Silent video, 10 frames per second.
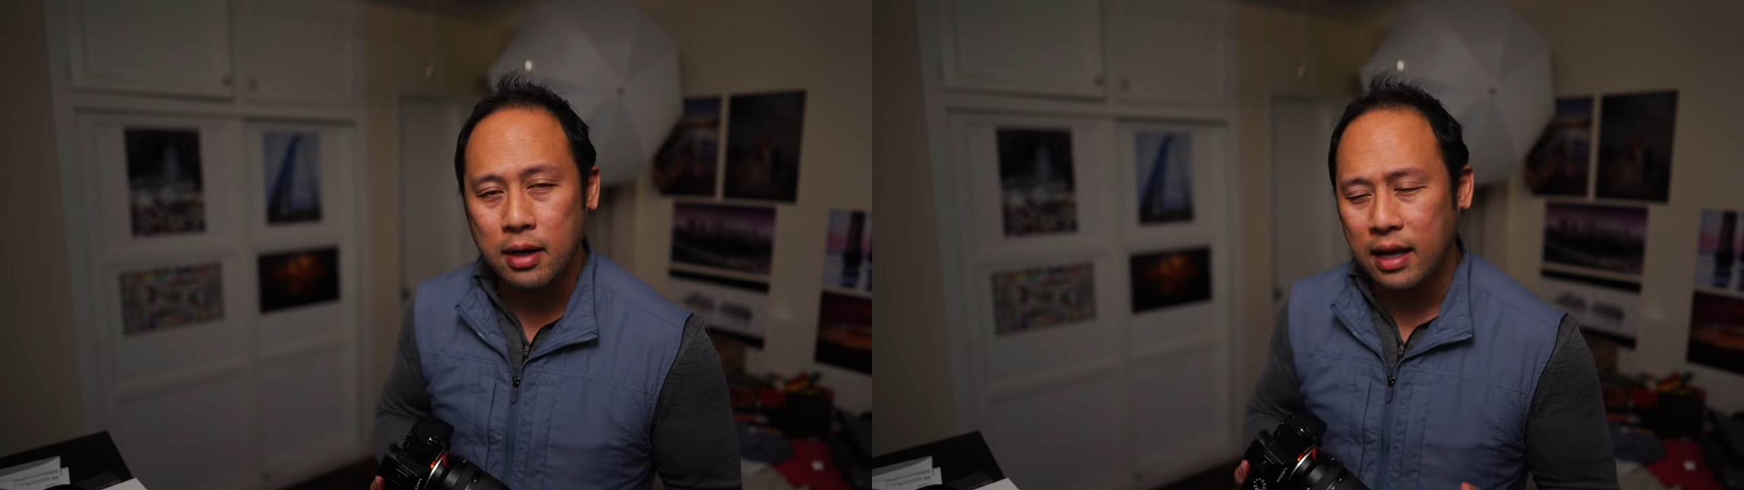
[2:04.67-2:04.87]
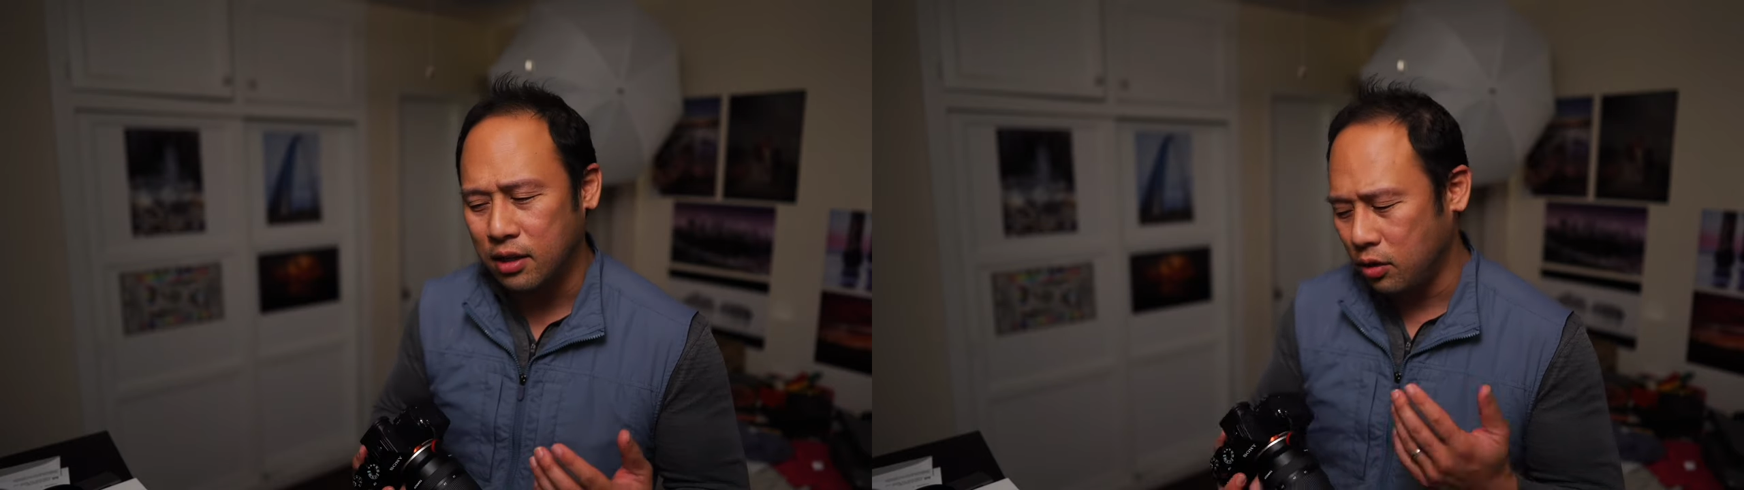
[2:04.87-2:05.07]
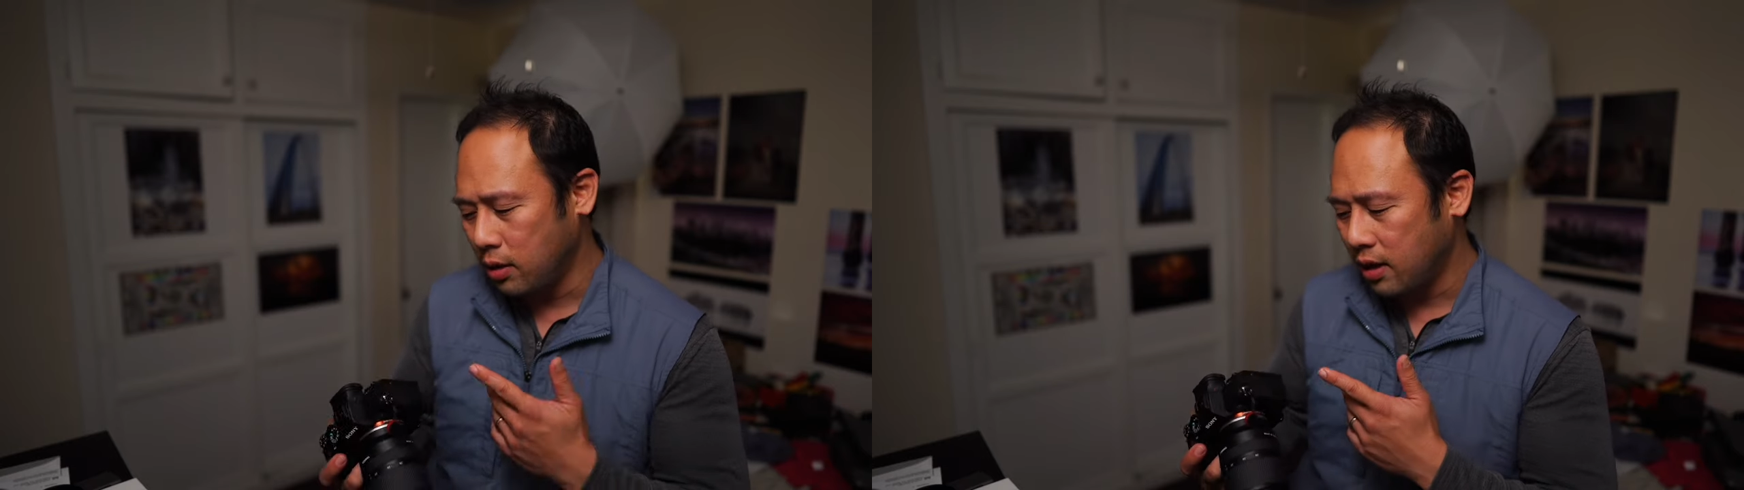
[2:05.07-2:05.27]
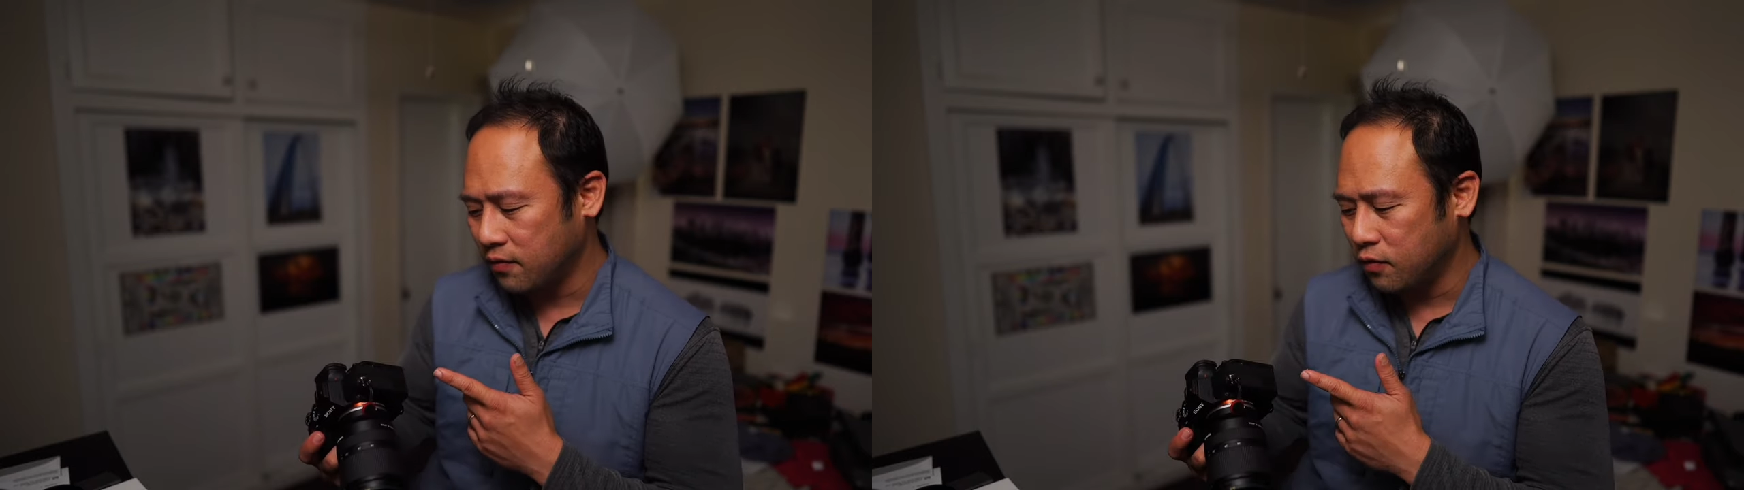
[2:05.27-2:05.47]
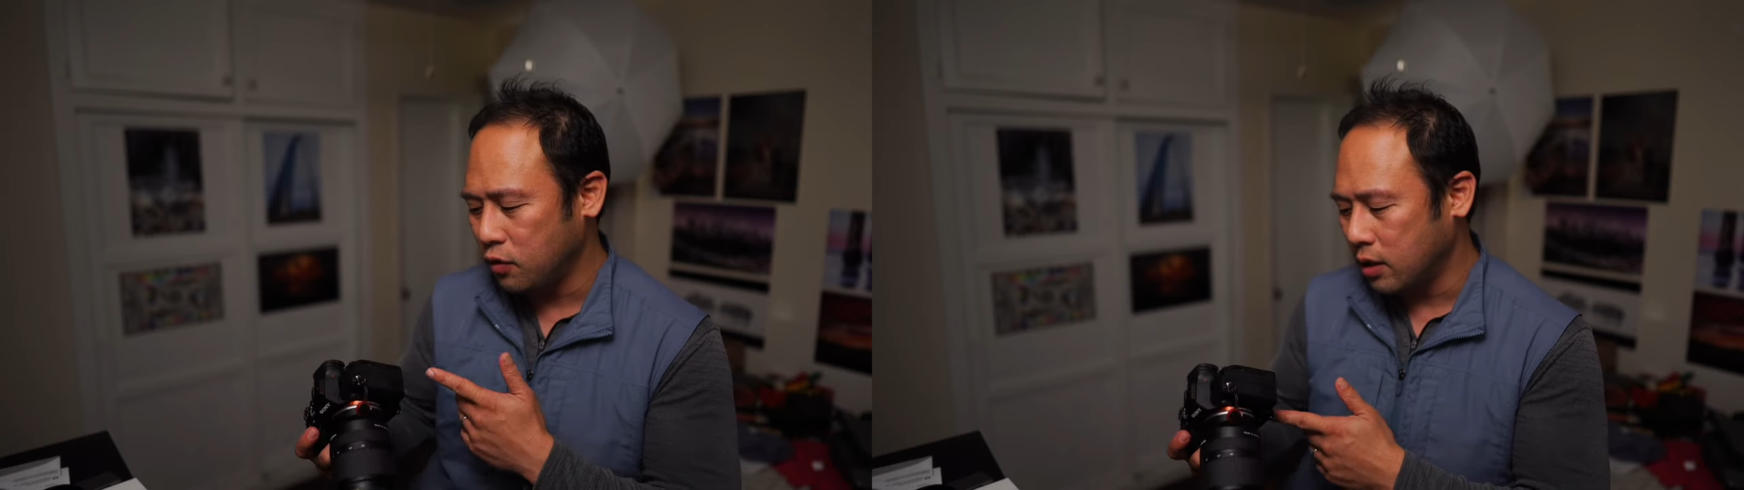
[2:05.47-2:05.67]
and you have
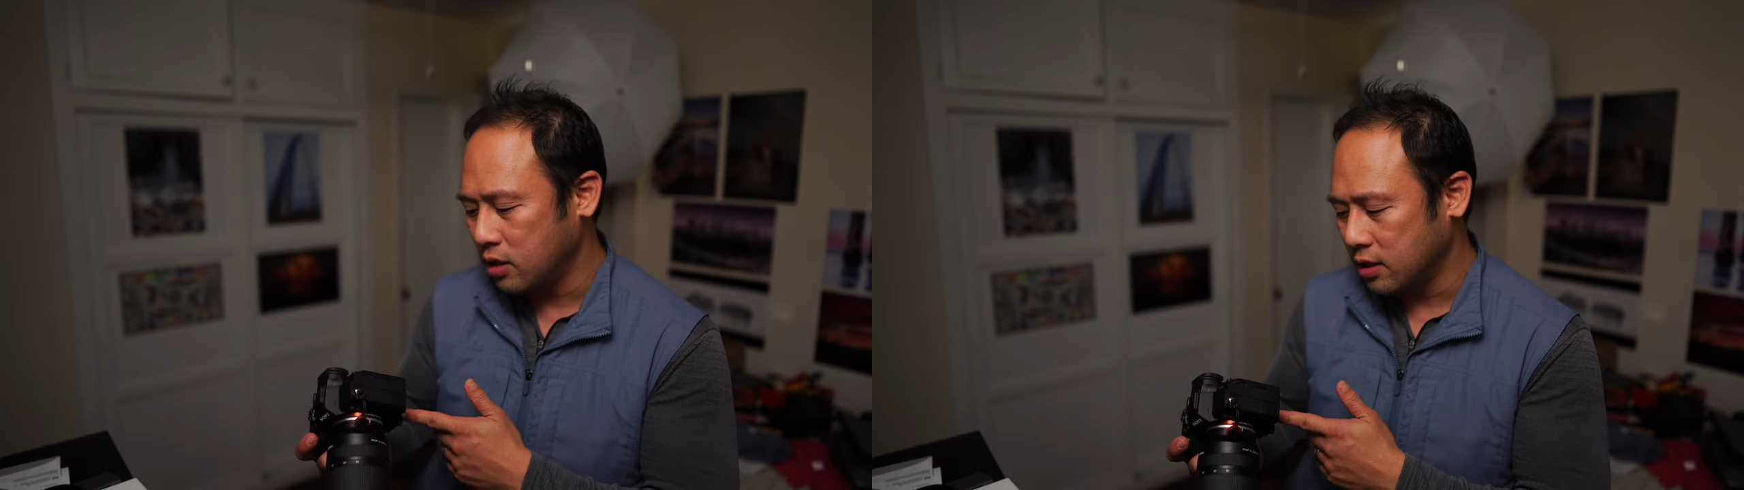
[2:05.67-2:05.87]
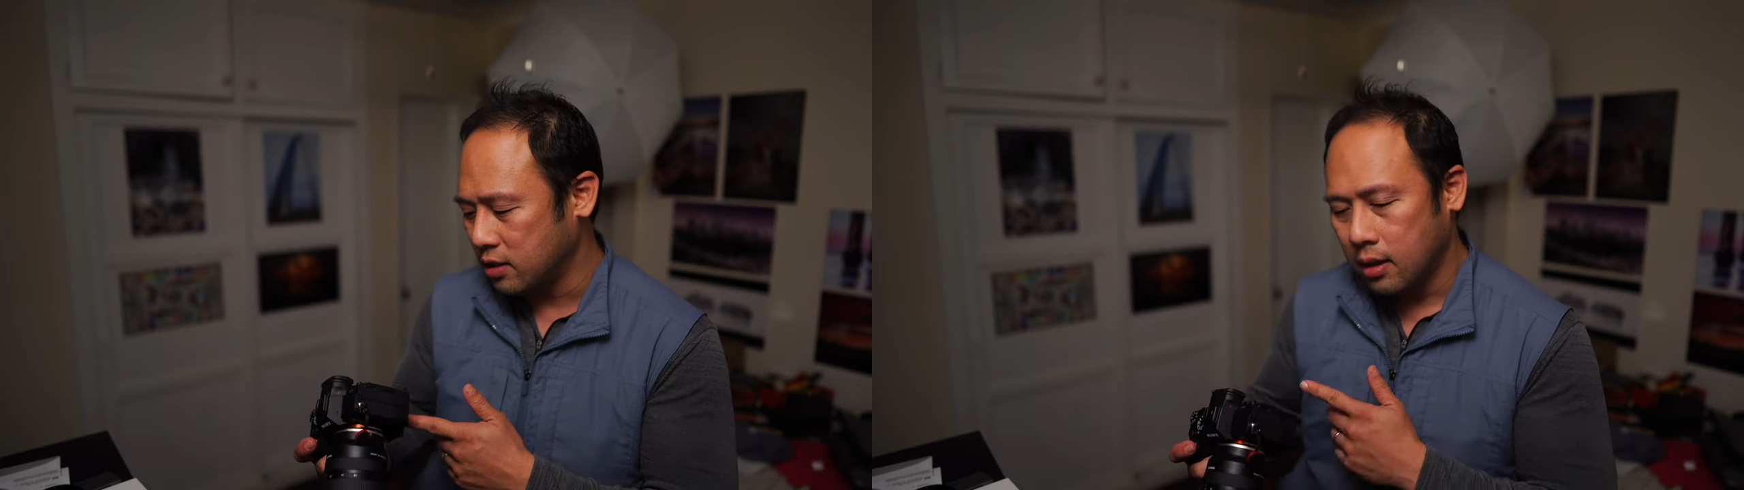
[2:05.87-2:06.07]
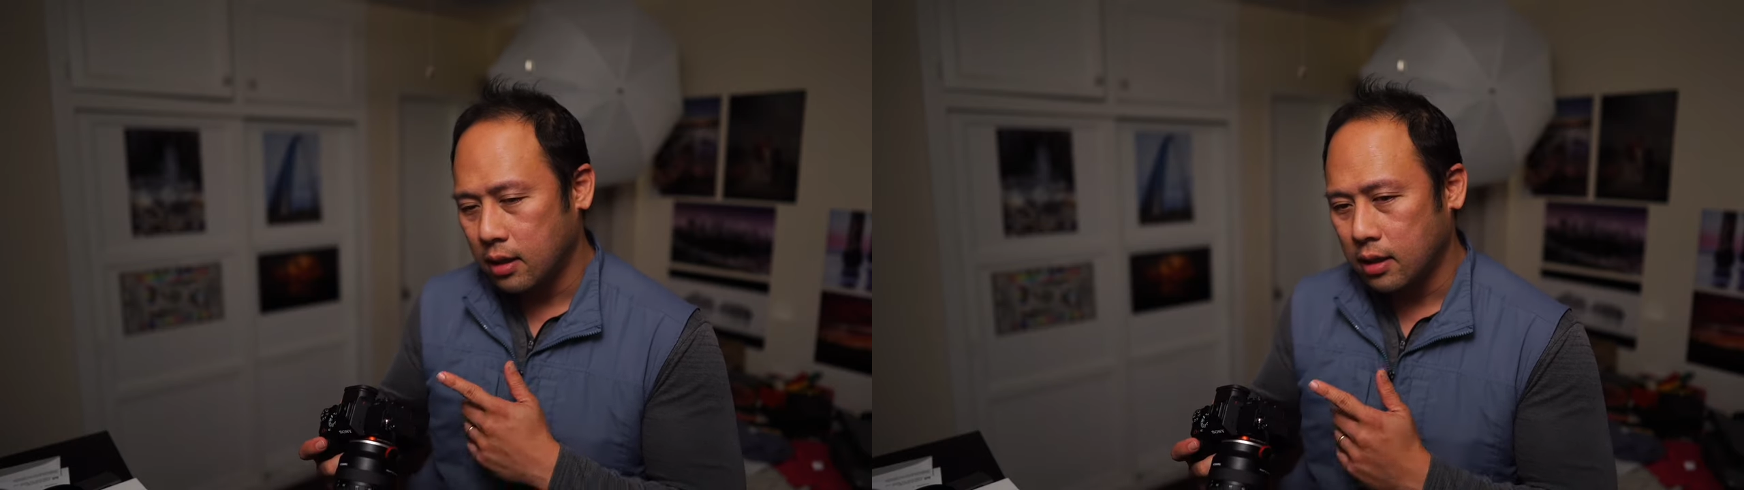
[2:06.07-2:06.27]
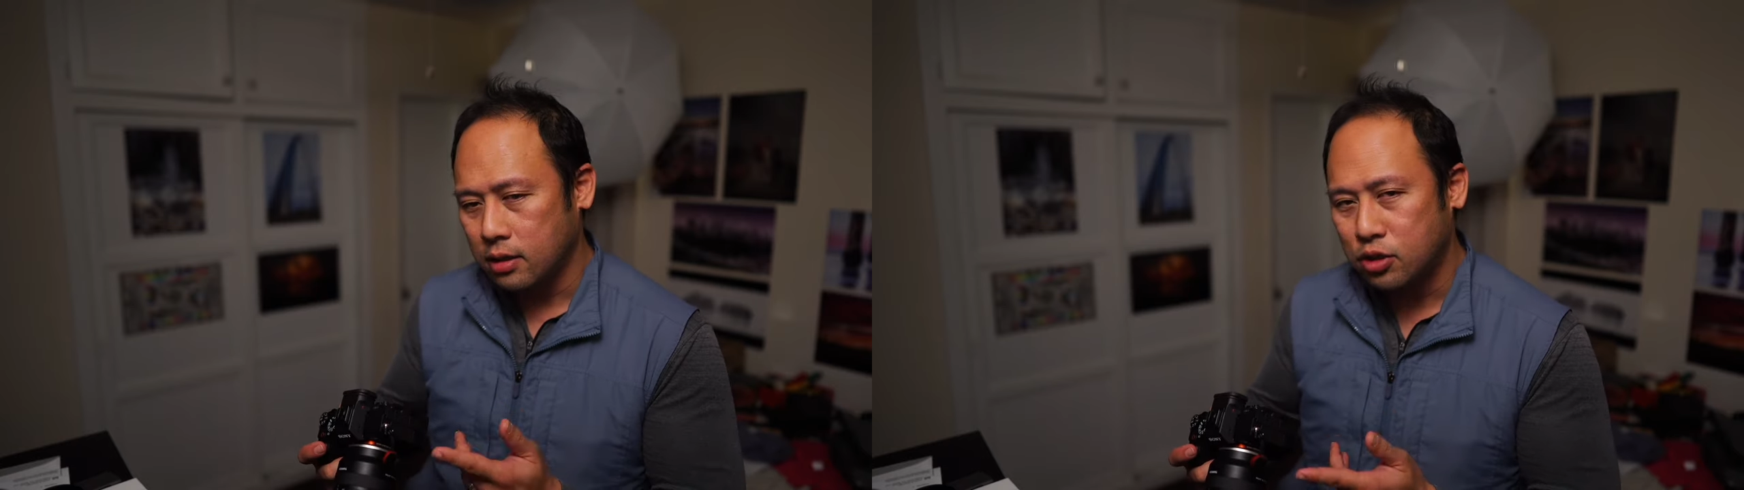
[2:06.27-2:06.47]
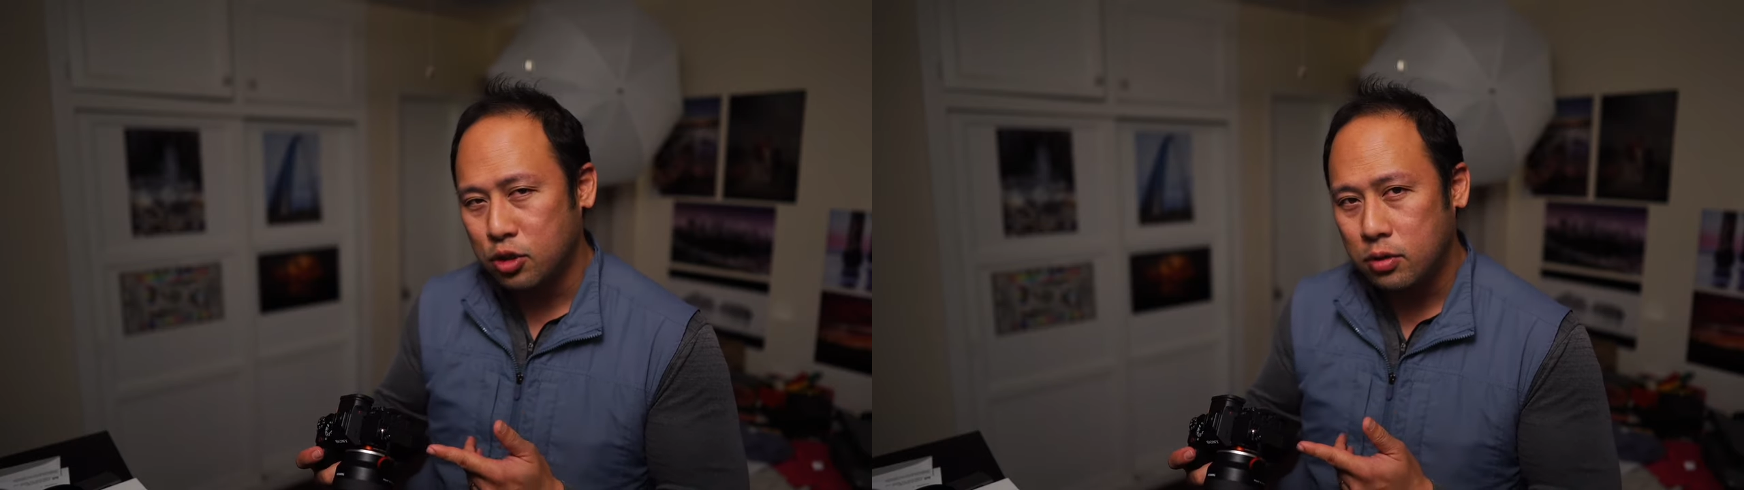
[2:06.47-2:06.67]
UHS-II